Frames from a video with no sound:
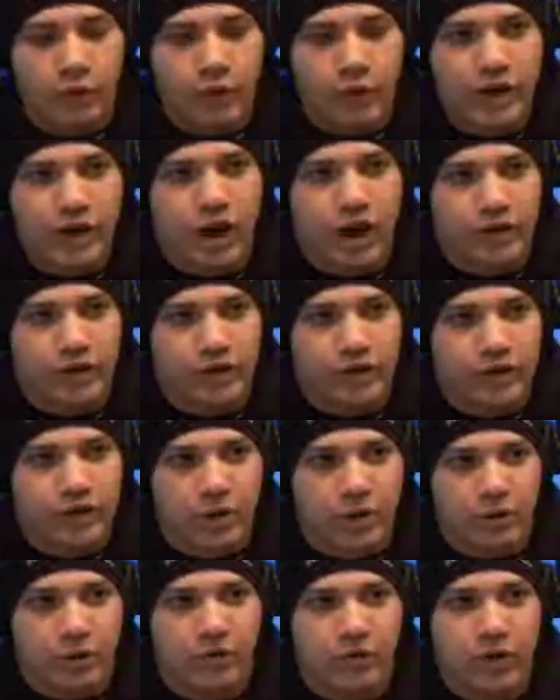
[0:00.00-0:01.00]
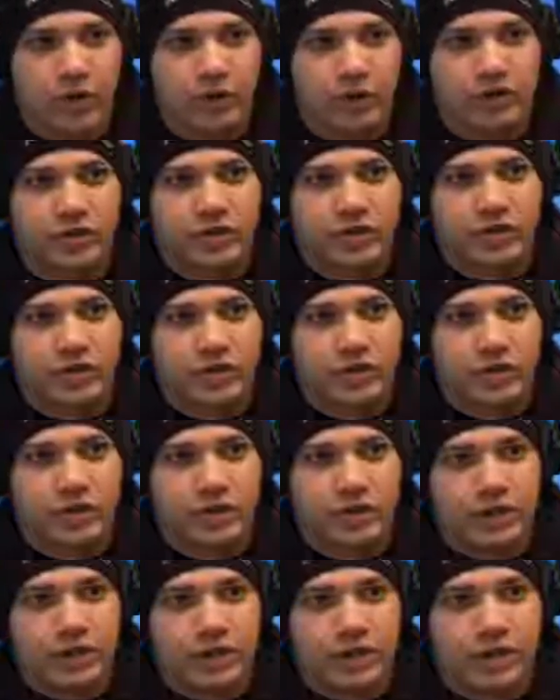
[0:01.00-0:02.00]
And we are in trouble, folks.
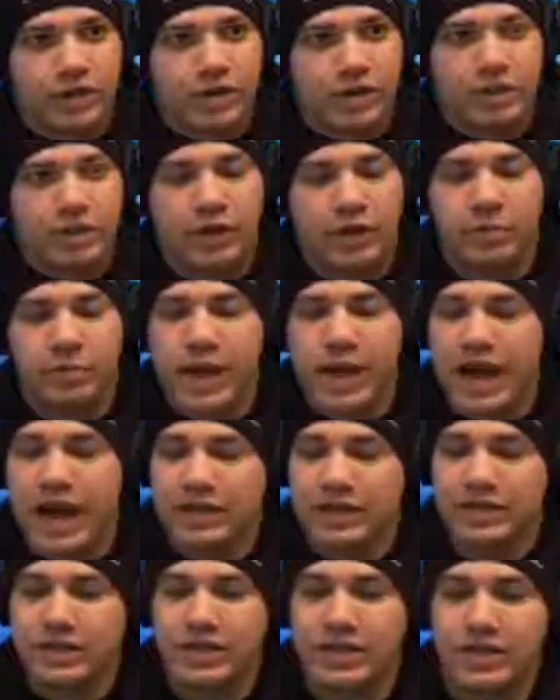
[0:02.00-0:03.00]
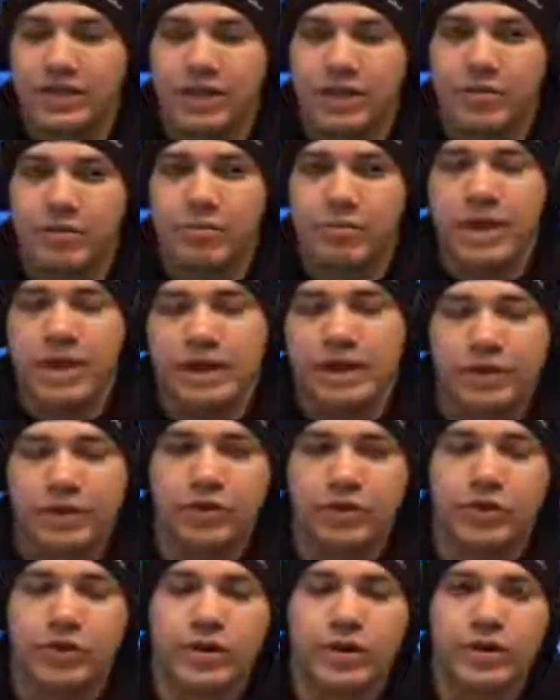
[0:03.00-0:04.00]
I mean, they're passing
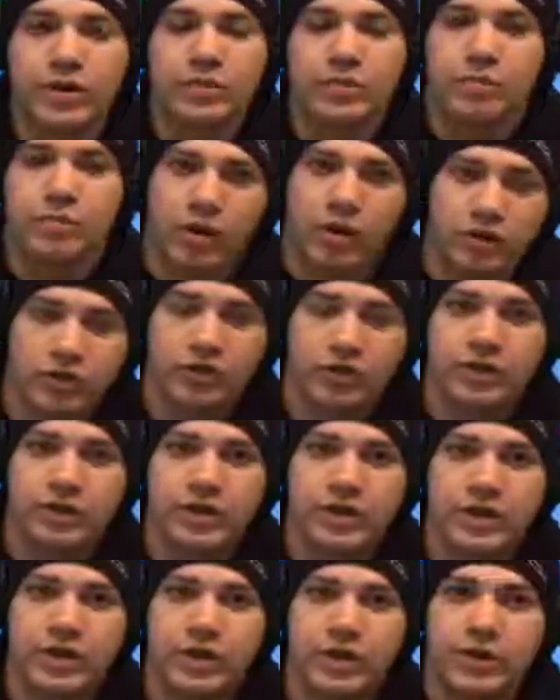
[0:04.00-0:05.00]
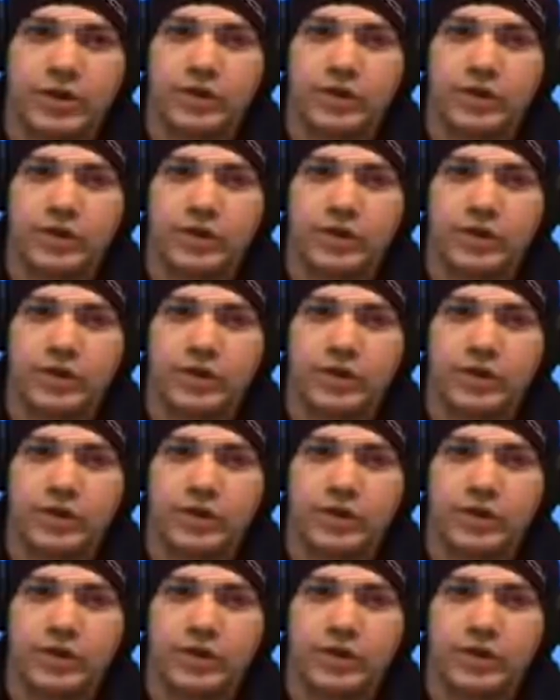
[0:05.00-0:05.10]
mandatory compulsory